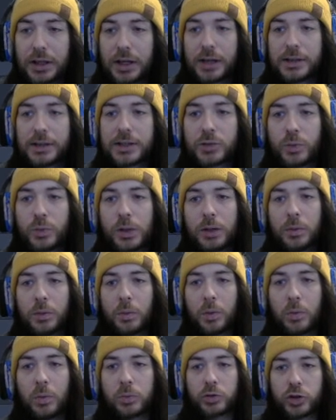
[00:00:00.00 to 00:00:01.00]
And this way we
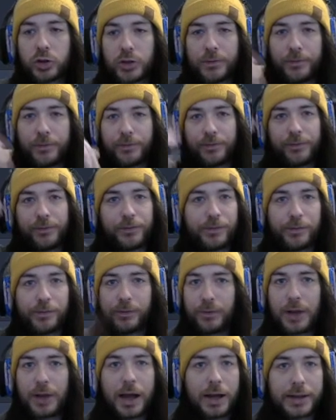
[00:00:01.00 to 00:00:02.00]
won't
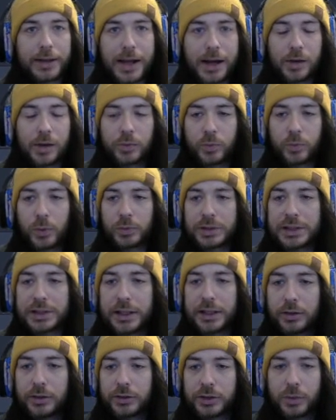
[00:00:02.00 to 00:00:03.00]
just fly down when we
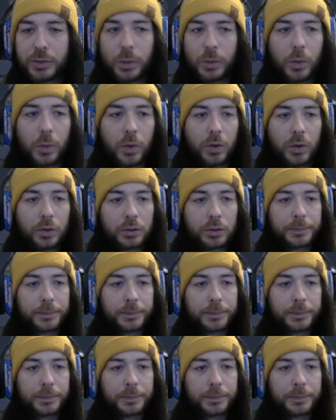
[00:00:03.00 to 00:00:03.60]
sliding onto the wall.